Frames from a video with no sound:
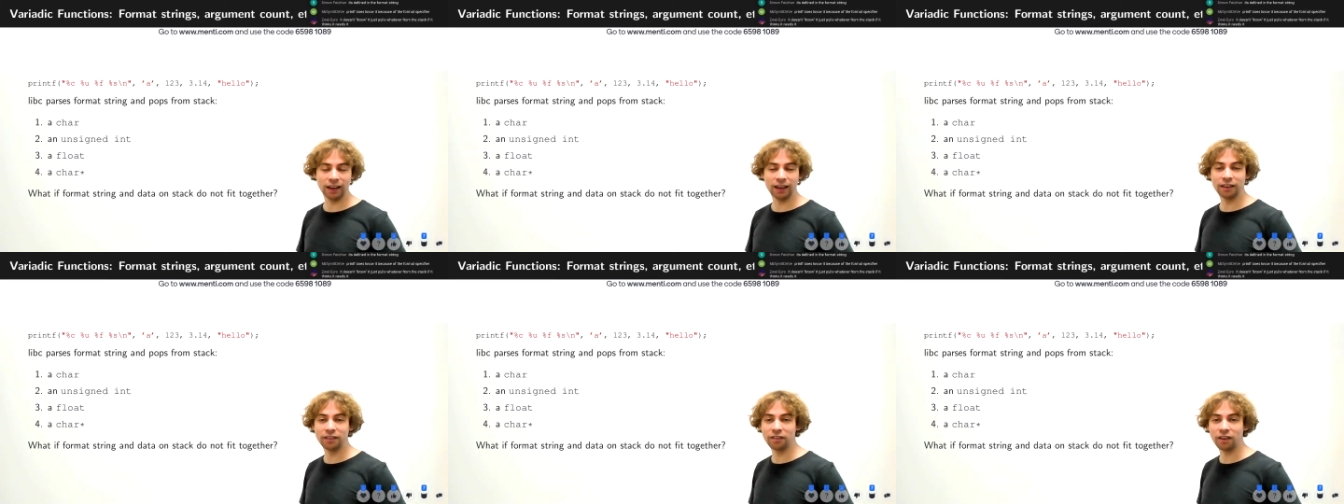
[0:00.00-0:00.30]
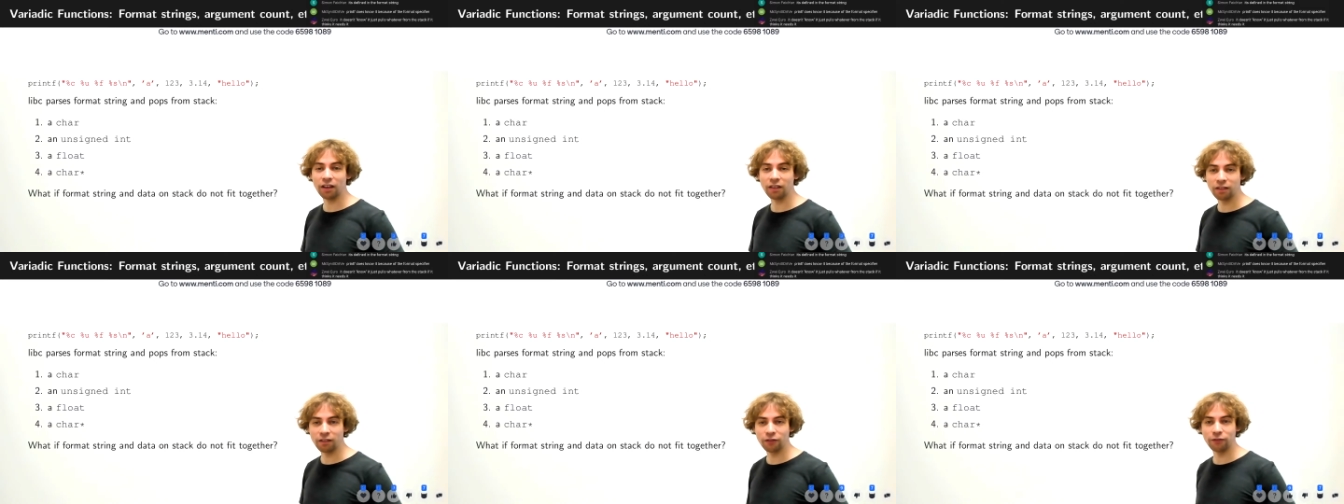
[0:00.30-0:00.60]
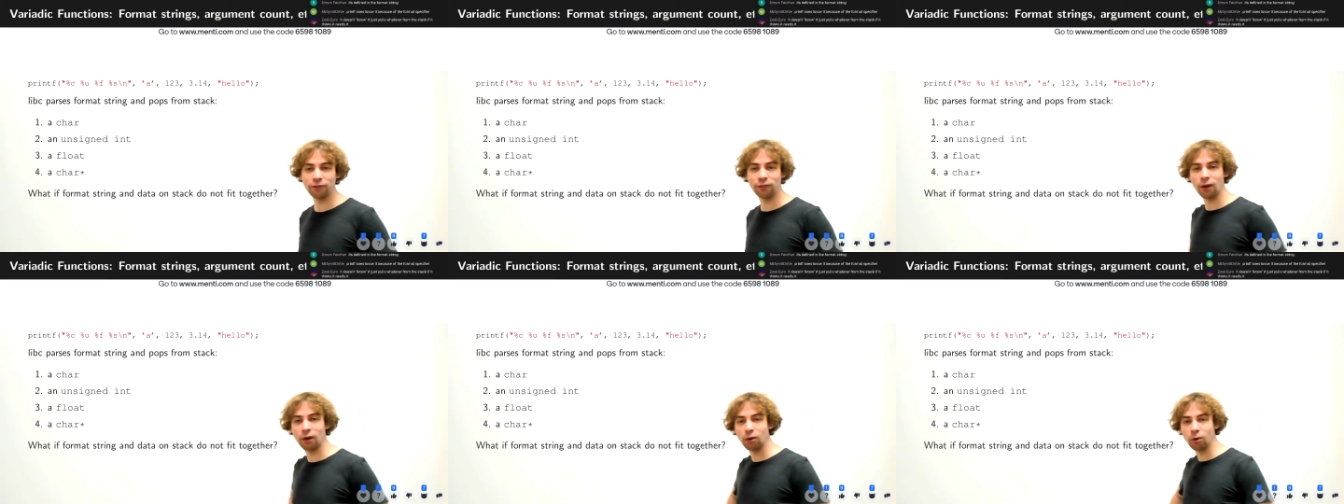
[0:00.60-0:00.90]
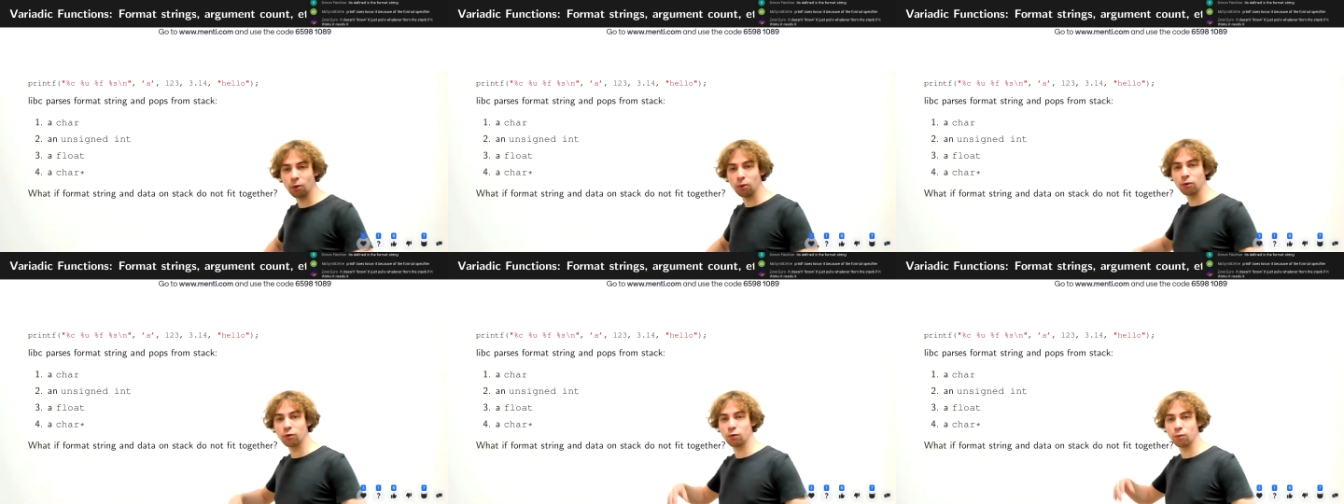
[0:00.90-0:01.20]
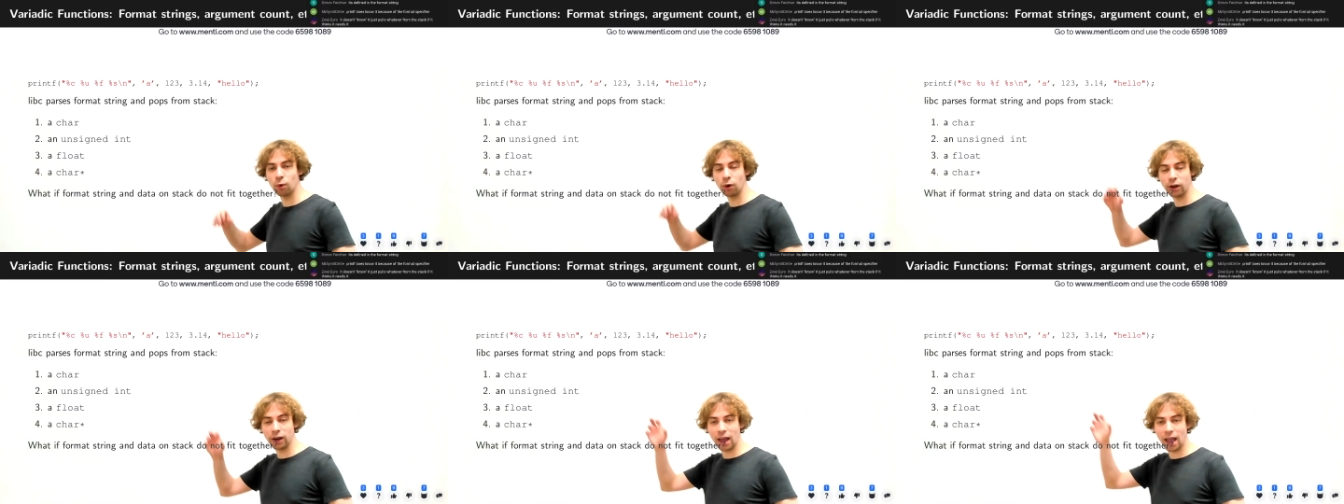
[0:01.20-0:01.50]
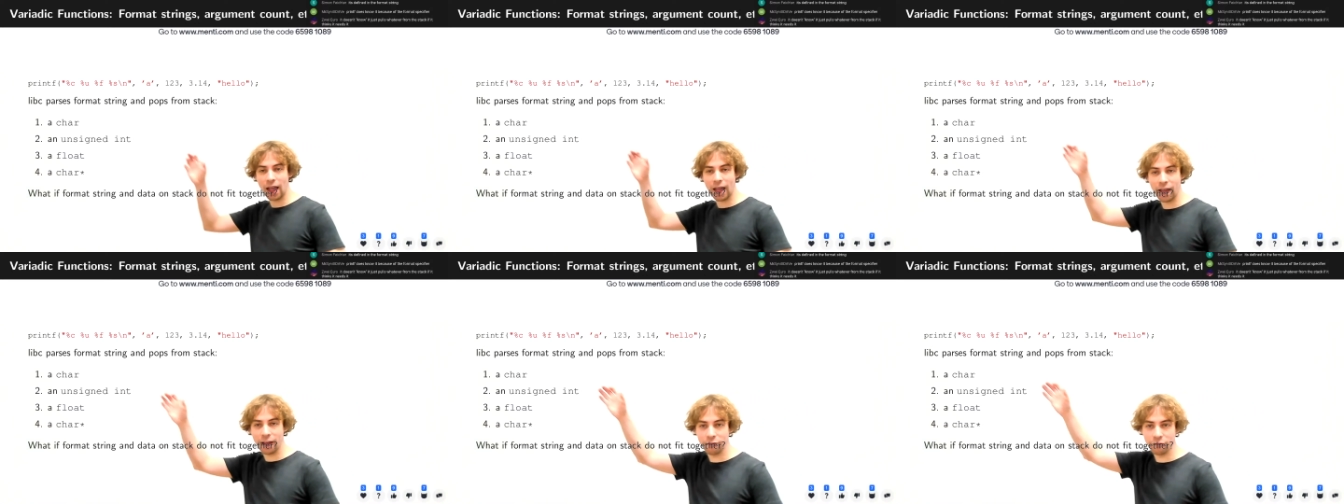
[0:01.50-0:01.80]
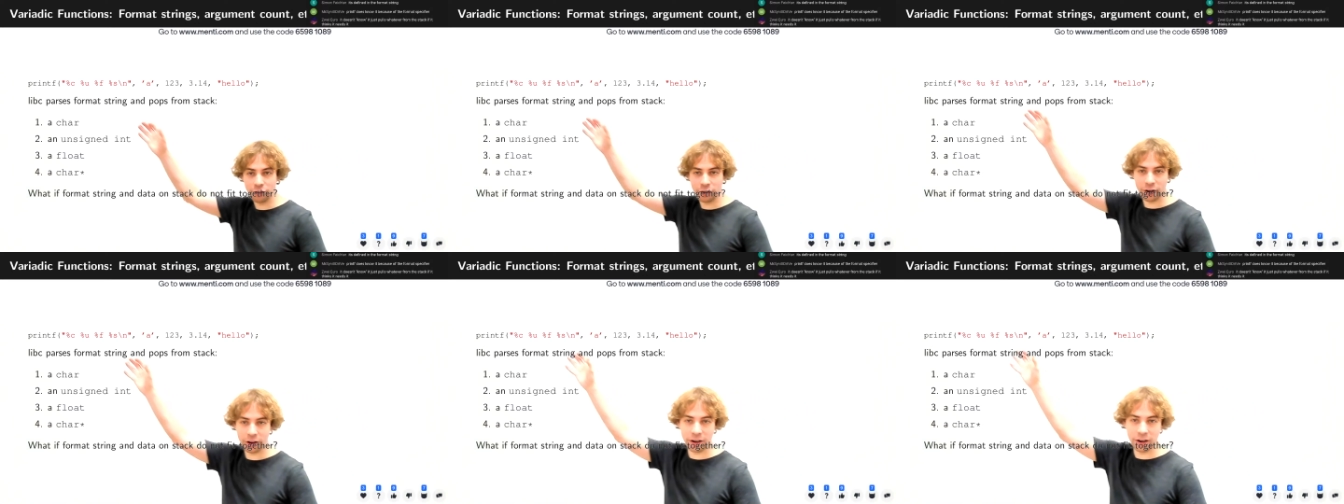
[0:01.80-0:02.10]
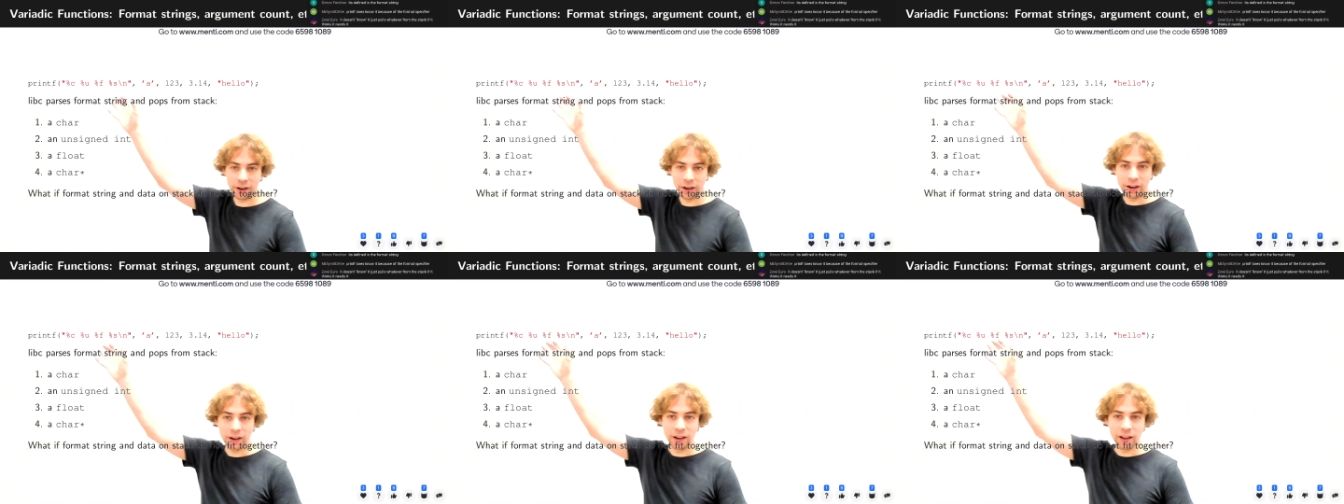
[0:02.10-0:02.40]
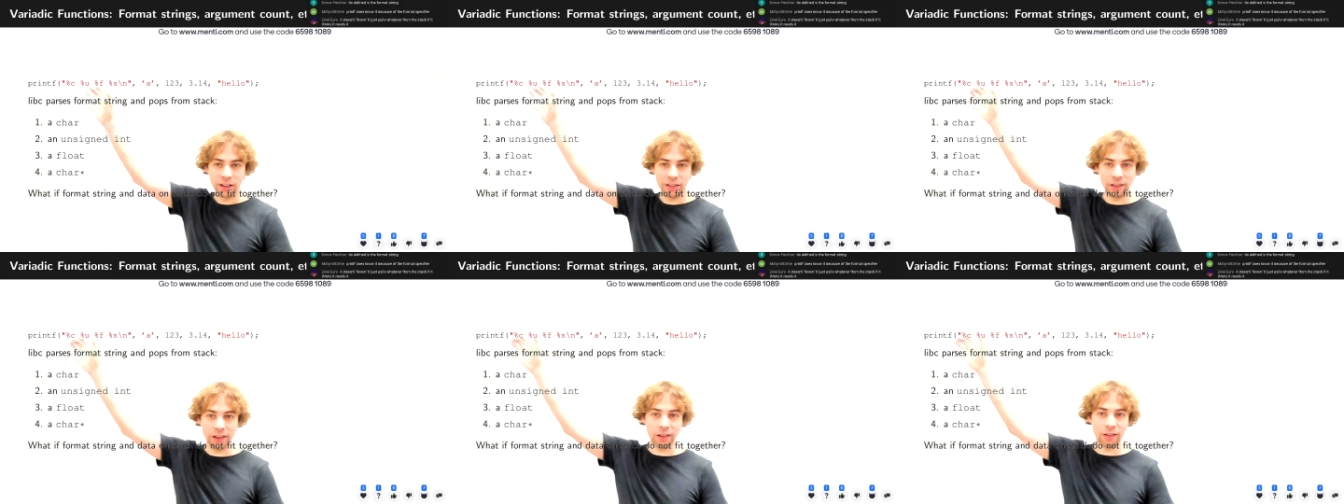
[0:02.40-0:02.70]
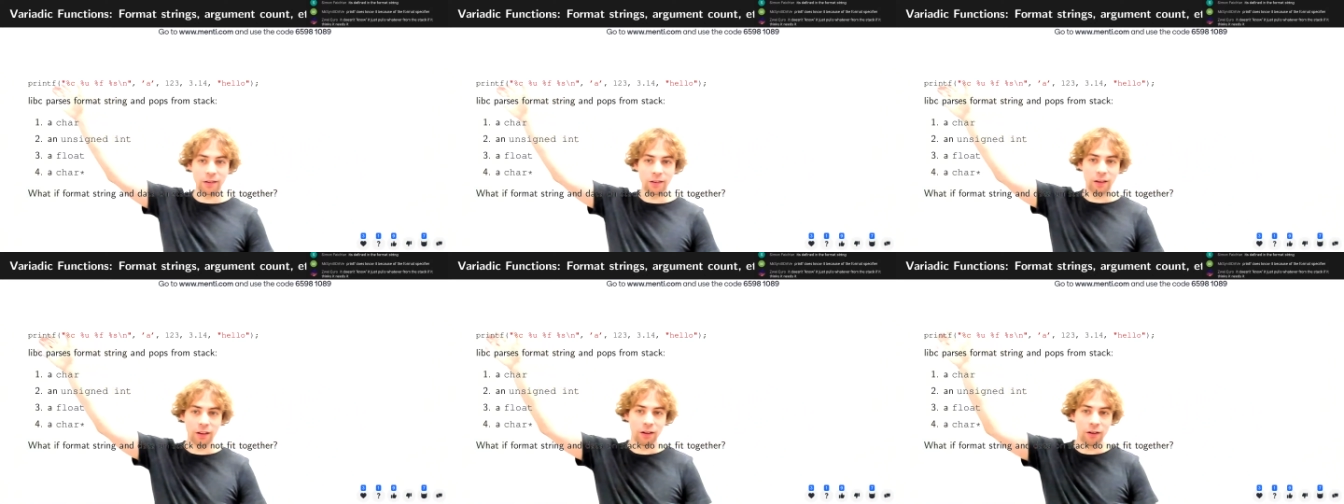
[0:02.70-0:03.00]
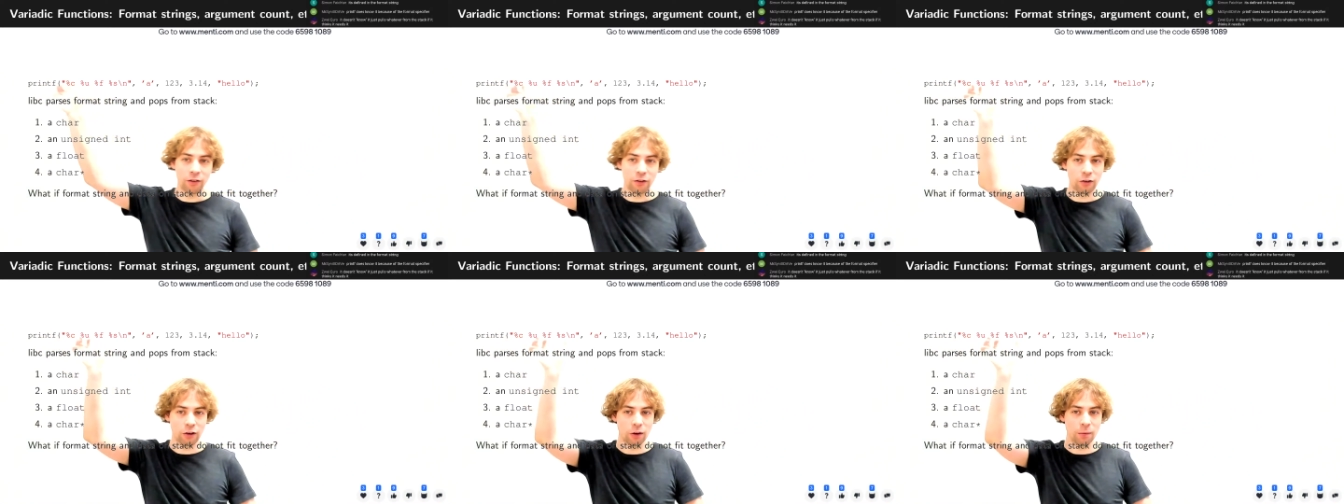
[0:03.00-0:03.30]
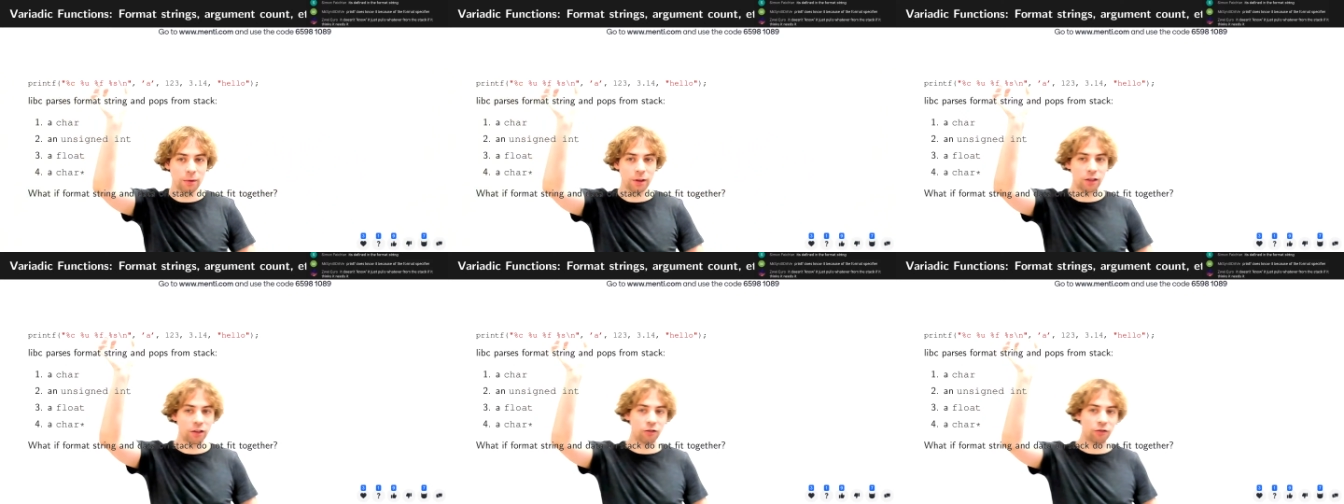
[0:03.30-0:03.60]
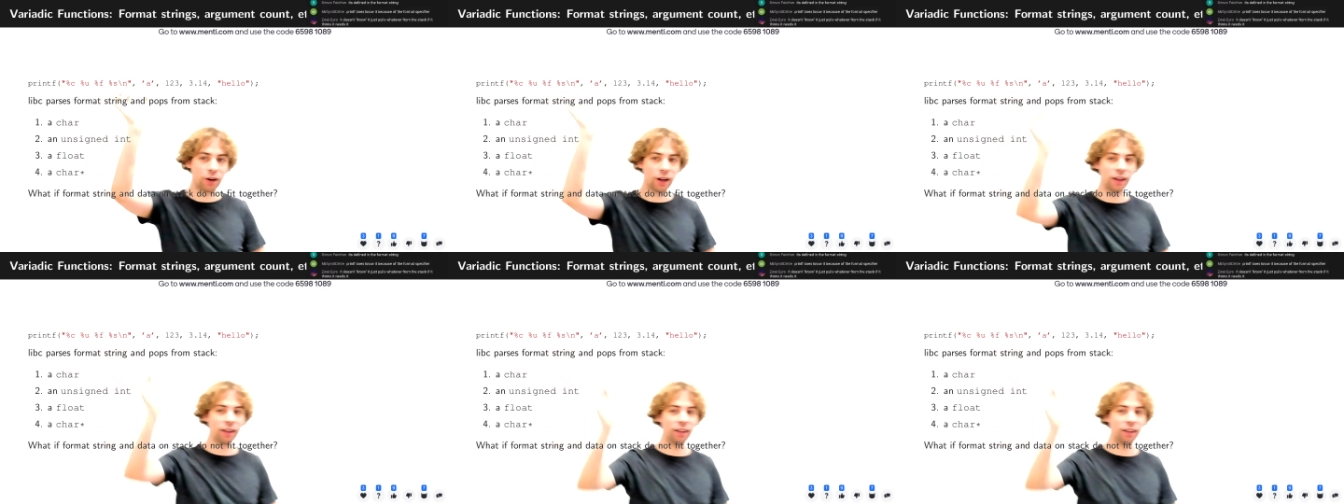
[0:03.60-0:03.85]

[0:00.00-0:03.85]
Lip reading: It just follows whatever this format string